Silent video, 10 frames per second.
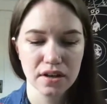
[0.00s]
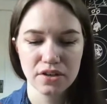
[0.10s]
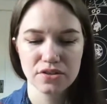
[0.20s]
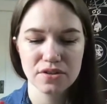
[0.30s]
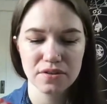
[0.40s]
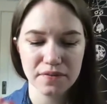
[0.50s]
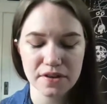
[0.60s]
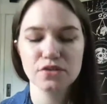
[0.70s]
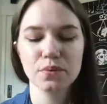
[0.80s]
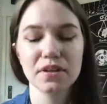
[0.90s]
So the
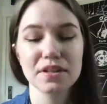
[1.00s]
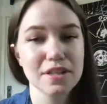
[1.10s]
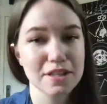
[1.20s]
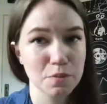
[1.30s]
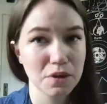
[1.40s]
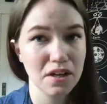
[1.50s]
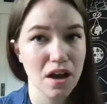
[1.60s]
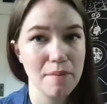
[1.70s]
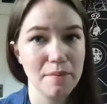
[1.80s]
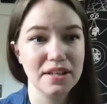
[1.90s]
first one that's pretty
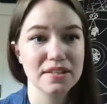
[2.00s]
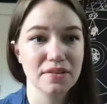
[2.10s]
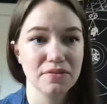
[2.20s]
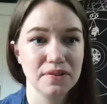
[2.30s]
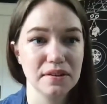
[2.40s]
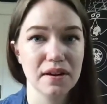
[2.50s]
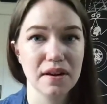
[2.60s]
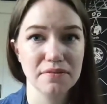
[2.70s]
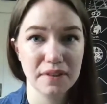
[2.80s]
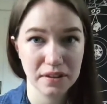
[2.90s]
common is a fear
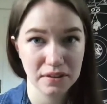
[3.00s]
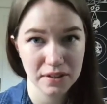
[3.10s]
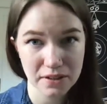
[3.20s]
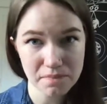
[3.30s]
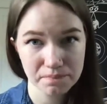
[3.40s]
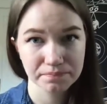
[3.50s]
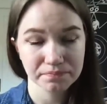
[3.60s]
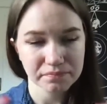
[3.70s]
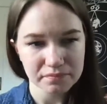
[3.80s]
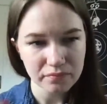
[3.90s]
of failure.
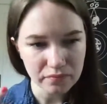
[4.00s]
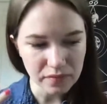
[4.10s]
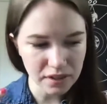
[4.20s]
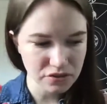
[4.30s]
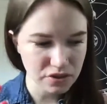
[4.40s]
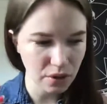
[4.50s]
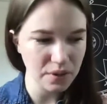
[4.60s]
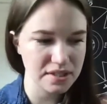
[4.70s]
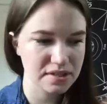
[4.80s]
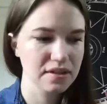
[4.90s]
So
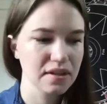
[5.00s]
it's,